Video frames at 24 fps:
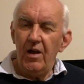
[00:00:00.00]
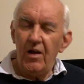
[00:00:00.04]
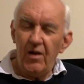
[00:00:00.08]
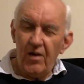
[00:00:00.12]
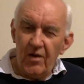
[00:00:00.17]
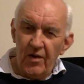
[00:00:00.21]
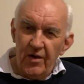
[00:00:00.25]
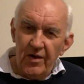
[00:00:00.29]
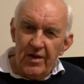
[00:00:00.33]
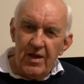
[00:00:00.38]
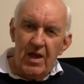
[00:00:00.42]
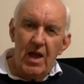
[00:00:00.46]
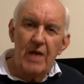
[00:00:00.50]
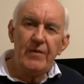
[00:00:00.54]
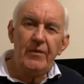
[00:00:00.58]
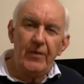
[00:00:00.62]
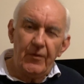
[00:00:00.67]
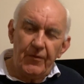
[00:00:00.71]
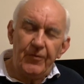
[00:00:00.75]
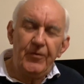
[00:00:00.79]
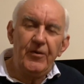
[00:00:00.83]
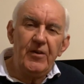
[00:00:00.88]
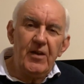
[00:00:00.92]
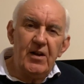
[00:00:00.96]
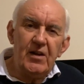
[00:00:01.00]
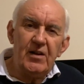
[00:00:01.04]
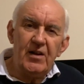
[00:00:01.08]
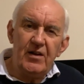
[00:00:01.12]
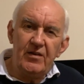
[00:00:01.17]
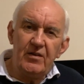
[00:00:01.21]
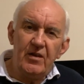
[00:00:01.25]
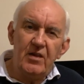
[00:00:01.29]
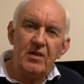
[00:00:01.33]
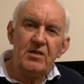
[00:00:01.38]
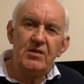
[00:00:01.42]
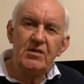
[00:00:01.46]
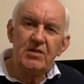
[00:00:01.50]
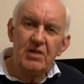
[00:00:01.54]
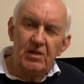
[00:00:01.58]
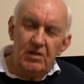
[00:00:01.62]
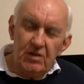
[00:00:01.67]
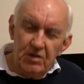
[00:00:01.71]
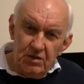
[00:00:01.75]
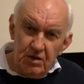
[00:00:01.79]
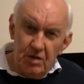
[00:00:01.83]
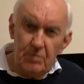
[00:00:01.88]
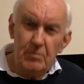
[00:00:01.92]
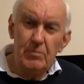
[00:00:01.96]
I have a feeling that there's
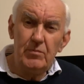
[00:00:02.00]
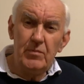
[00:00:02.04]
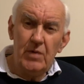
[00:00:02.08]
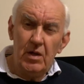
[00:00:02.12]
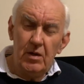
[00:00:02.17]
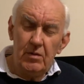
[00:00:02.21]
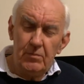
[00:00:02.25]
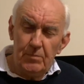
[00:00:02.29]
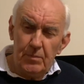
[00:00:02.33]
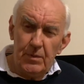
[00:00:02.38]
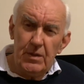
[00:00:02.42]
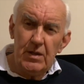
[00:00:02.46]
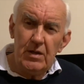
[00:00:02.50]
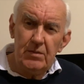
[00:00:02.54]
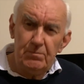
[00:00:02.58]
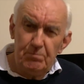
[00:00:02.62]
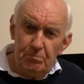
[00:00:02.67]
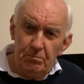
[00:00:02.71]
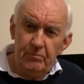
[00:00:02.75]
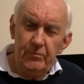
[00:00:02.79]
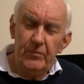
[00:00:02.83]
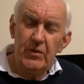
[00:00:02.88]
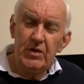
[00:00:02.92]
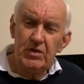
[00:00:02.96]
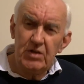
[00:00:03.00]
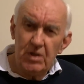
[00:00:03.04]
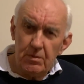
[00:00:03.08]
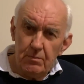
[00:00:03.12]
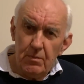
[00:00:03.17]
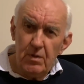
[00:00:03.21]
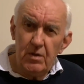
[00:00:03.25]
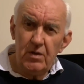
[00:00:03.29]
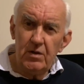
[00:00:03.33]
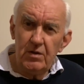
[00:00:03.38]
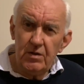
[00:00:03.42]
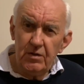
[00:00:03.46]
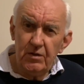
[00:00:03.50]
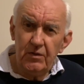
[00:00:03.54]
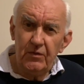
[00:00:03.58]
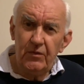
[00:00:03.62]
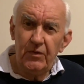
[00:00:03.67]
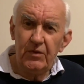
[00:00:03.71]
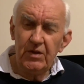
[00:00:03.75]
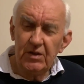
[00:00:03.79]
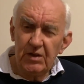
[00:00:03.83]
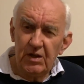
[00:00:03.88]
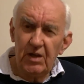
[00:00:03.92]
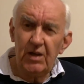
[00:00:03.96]
going to be a demand for
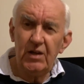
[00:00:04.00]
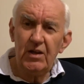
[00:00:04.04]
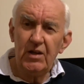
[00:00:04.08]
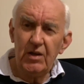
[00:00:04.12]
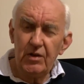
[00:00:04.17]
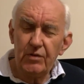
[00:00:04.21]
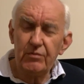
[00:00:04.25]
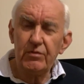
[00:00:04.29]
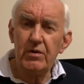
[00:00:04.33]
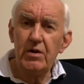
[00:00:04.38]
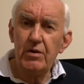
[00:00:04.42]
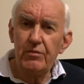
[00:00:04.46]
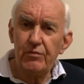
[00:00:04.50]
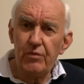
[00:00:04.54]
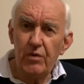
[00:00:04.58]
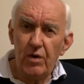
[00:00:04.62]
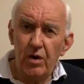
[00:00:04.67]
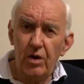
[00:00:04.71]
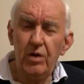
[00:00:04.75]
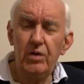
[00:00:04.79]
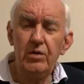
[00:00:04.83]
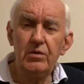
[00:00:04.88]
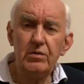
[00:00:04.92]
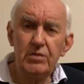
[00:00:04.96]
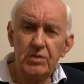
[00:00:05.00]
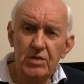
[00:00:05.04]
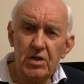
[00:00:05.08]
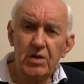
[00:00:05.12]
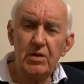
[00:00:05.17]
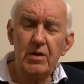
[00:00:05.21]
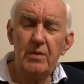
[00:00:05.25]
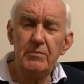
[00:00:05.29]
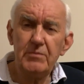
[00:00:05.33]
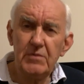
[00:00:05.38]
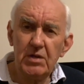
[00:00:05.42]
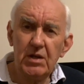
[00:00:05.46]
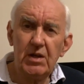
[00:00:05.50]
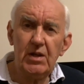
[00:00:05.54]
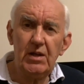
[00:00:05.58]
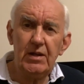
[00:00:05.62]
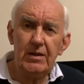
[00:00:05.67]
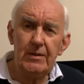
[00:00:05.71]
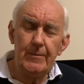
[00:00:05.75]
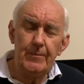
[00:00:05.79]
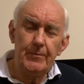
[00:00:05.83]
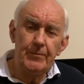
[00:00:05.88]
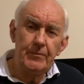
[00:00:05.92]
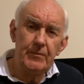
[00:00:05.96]
the K3 for a long time to
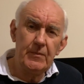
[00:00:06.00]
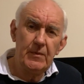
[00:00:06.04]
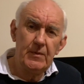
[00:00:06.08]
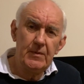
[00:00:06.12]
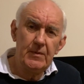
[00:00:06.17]
come.